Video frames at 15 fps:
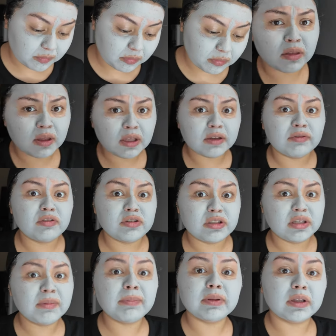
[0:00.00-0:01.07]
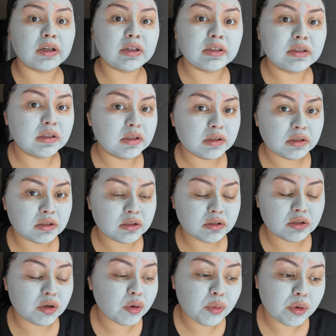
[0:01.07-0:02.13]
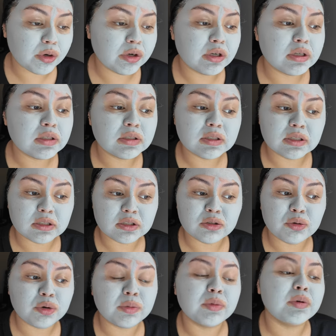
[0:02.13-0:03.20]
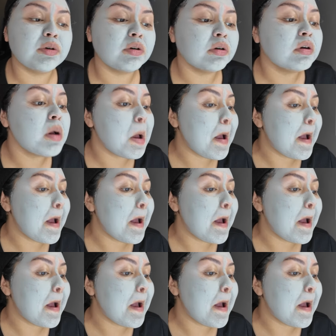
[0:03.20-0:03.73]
I think If you see blood, no worries. It's normal.